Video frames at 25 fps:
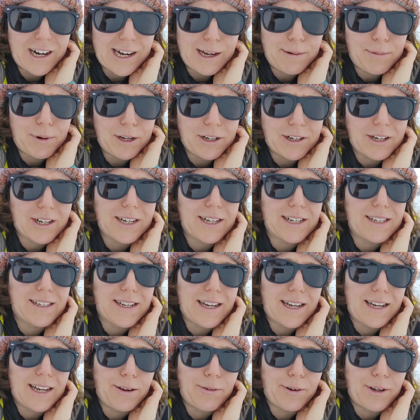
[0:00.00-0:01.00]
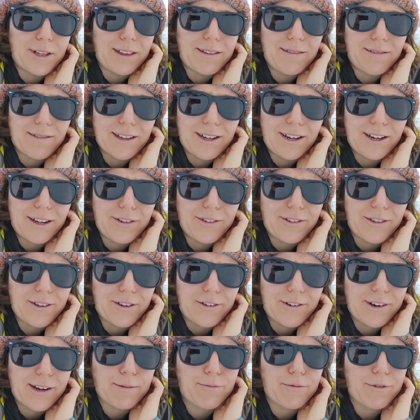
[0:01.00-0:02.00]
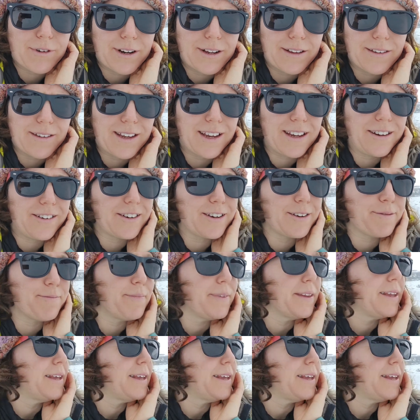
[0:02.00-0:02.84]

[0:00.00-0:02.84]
I apologise to anyone that knows the correct pronunciation.